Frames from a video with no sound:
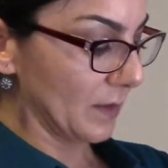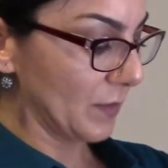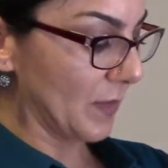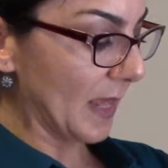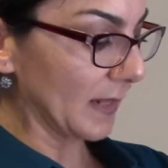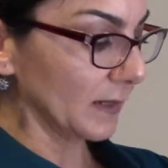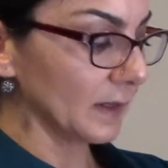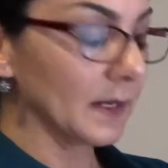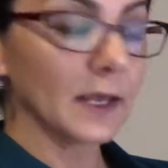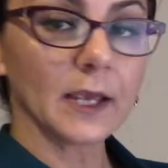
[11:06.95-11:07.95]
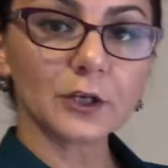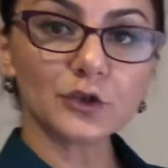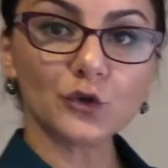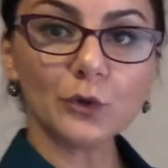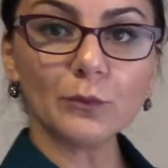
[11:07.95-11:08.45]
then a
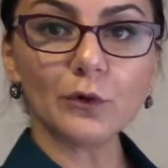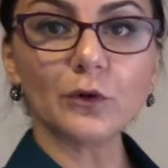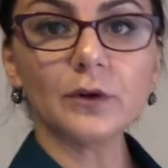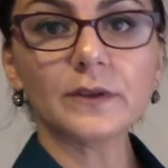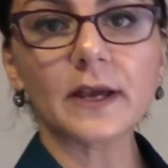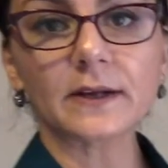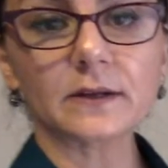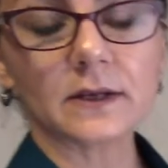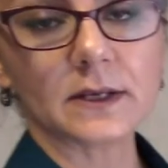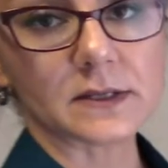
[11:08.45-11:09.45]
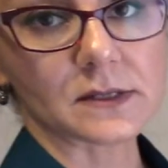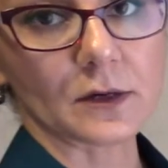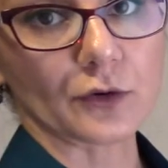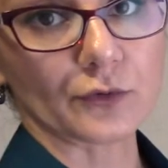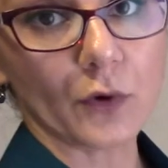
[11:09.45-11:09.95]
tumor that is
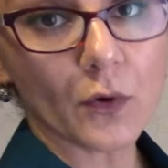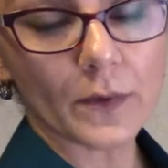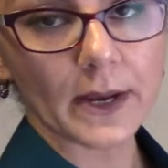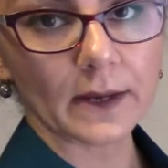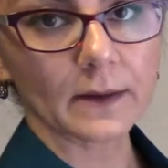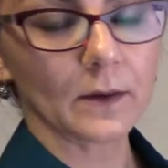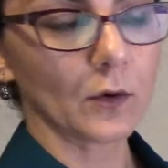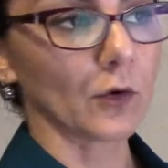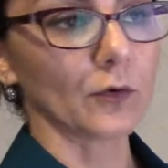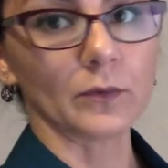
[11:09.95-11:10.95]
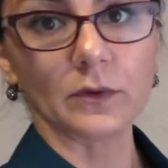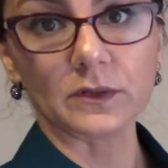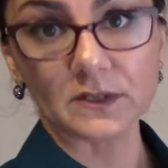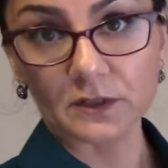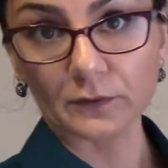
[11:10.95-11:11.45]
growing or
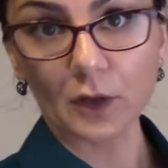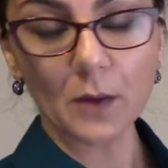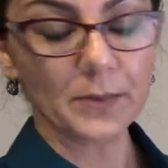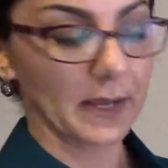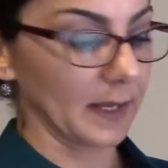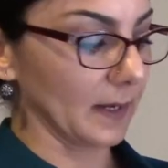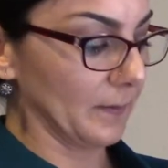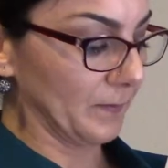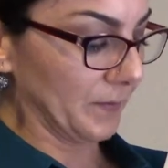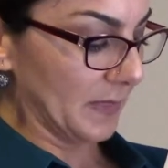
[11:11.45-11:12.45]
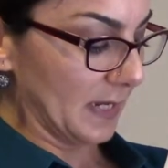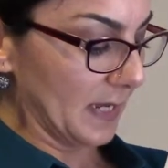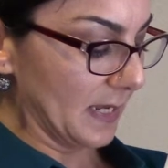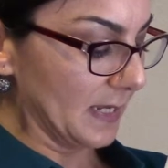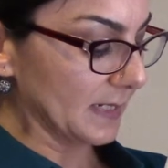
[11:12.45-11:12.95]
is developing
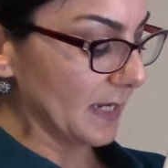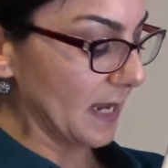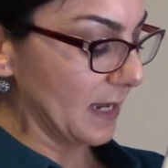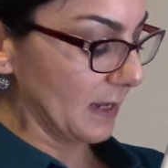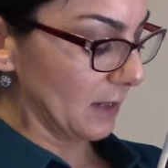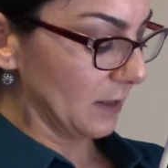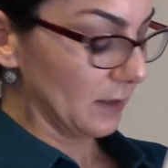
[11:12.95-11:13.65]
is a